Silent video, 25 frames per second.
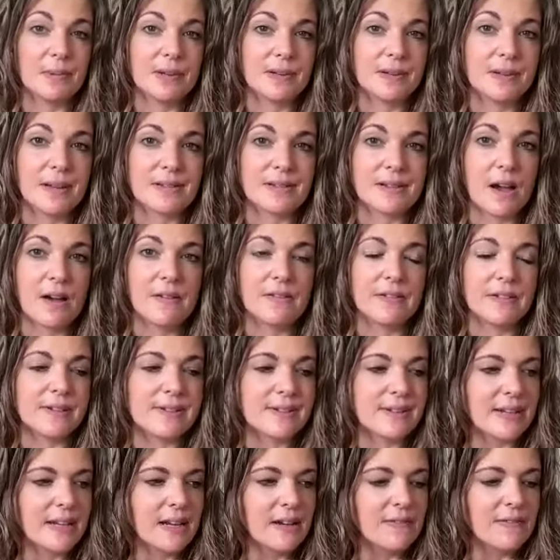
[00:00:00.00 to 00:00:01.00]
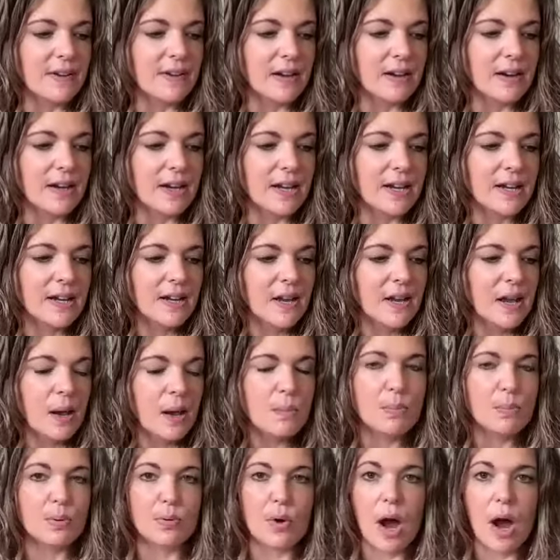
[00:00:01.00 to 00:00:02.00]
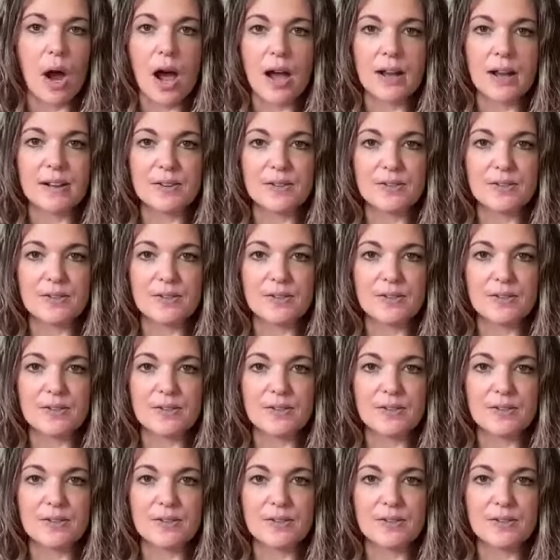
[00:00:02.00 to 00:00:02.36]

because that's obviously a very broad